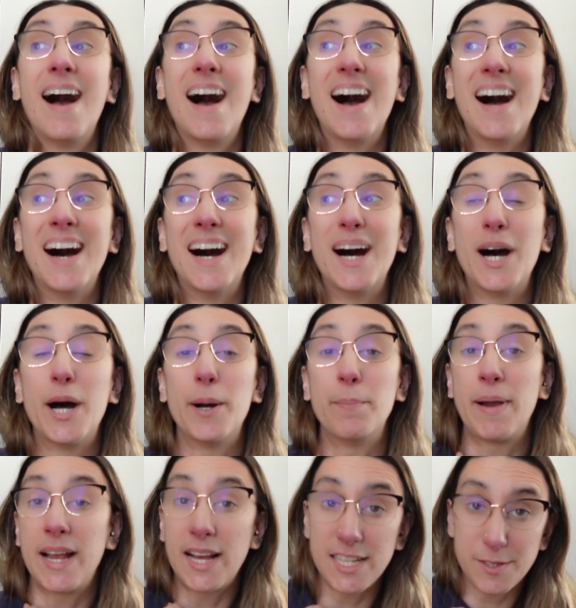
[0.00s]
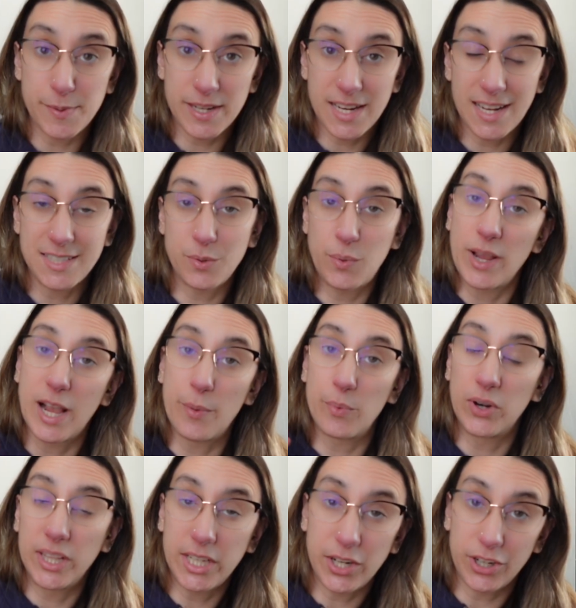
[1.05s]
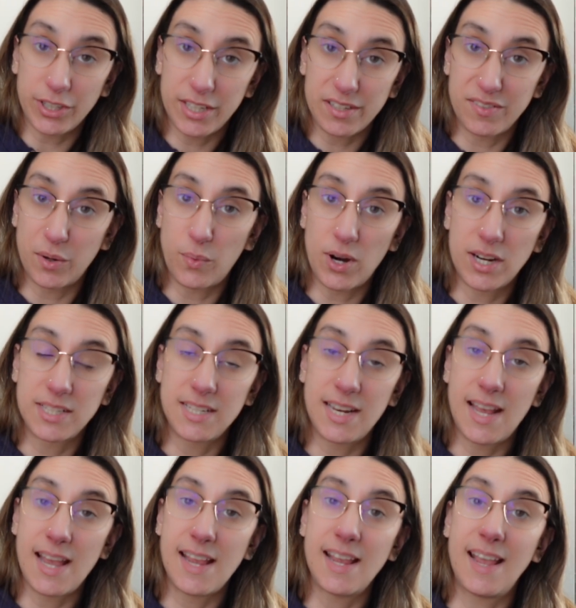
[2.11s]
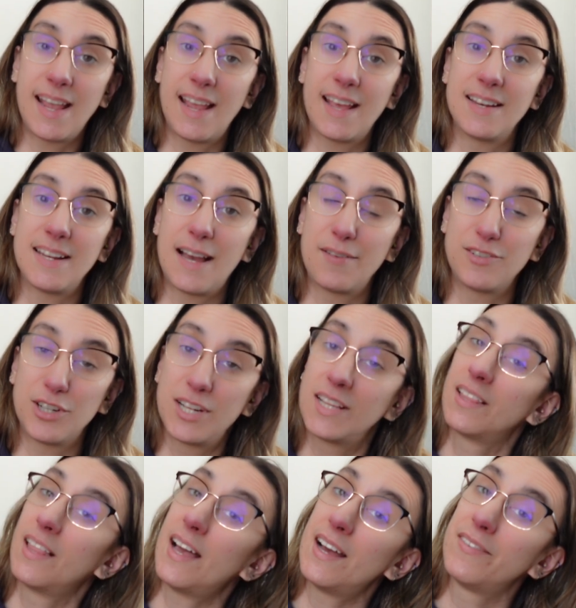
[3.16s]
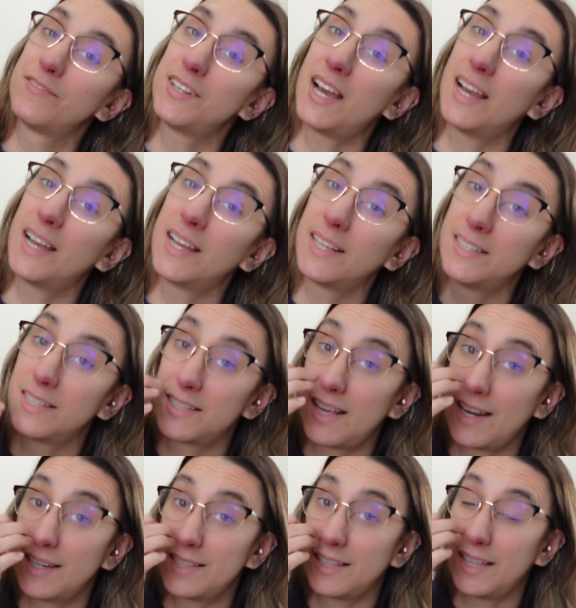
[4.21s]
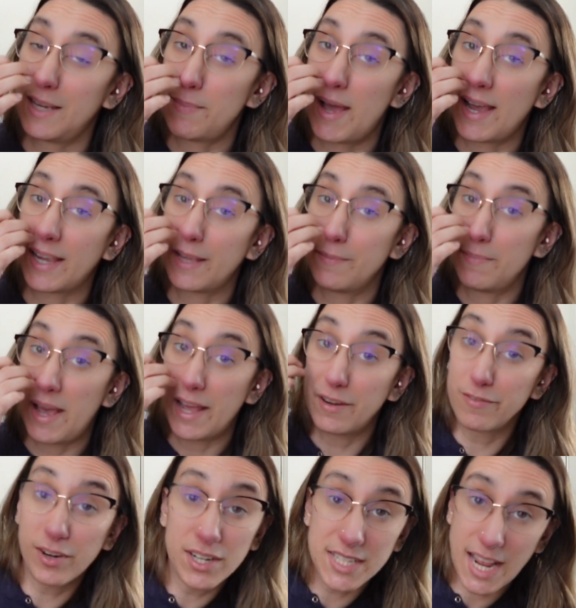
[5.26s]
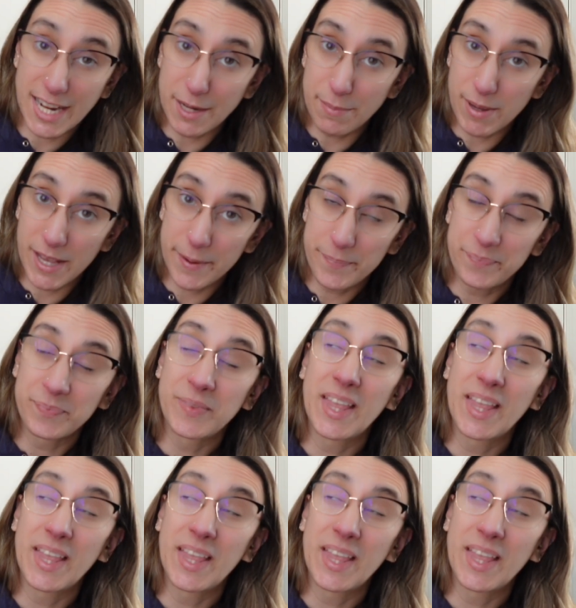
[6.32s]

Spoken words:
my husband had to wake up really early for work today, and after he left I decided to lay back in bed for a tiny bit,